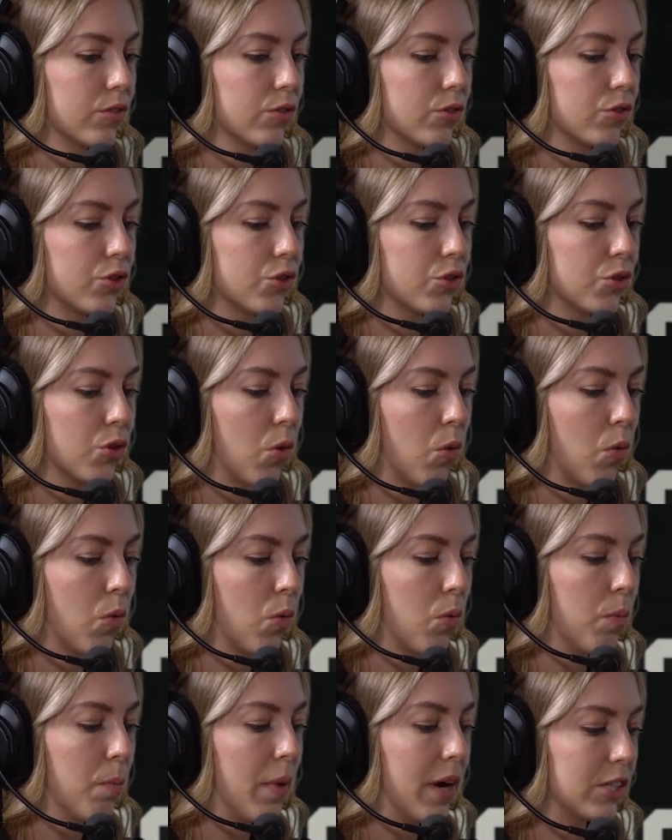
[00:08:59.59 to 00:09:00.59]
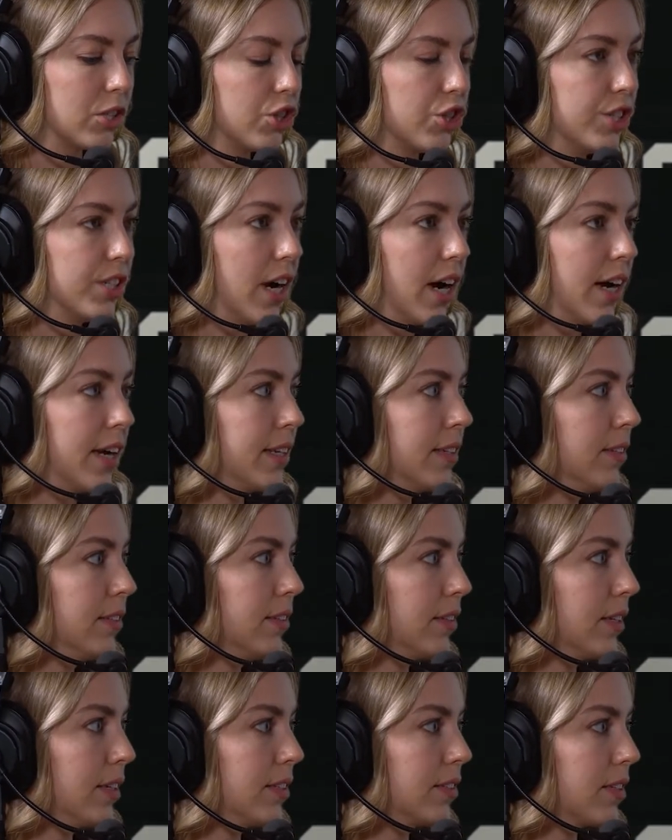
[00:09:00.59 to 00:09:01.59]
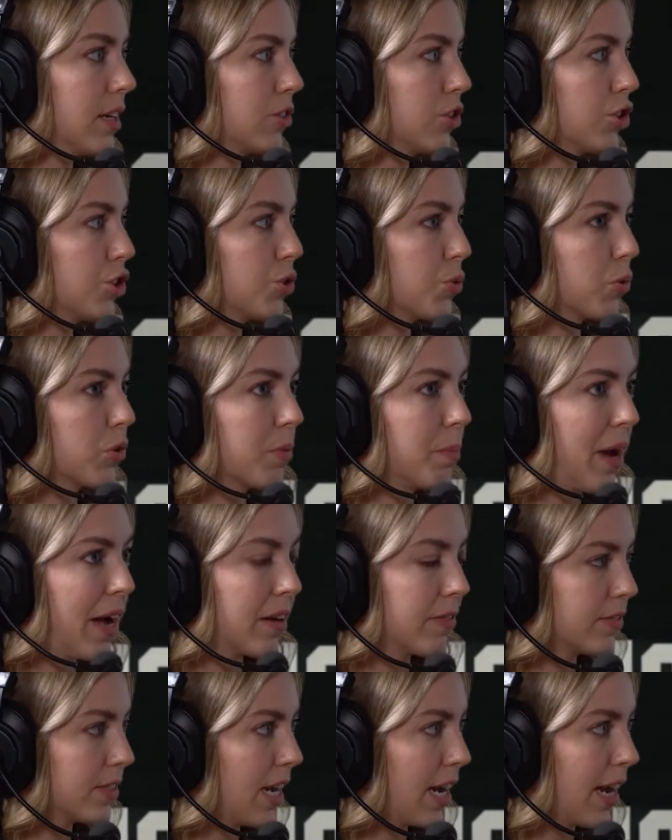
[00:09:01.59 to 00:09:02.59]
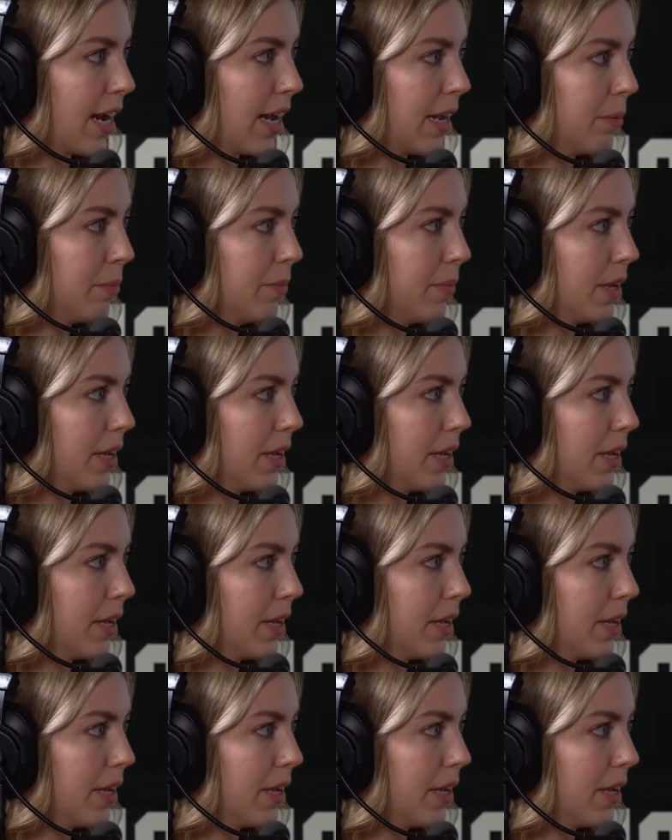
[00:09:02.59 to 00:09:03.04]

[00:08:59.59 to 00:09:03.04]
so much done in such a short amount of time.